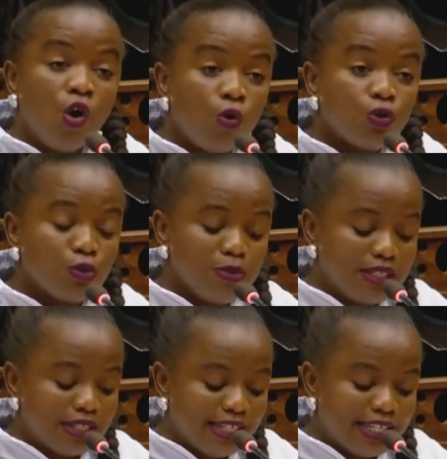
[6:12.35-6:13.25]
ought to be
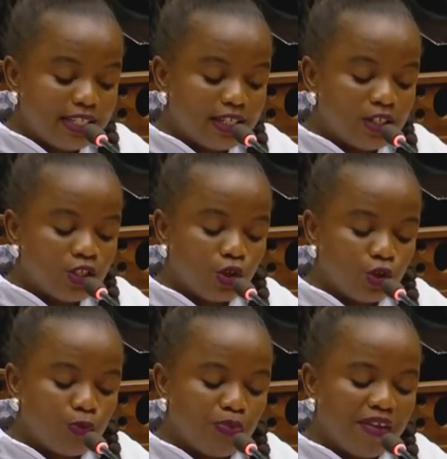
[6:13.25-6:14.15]
deleted so
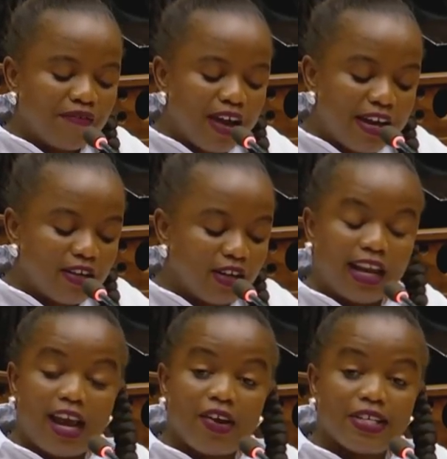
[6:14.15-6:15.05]
to bring final
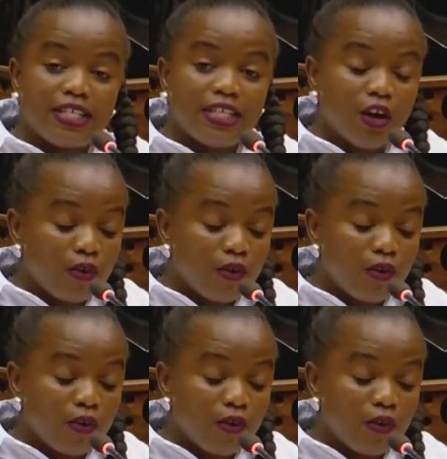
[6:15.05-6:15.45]
clarity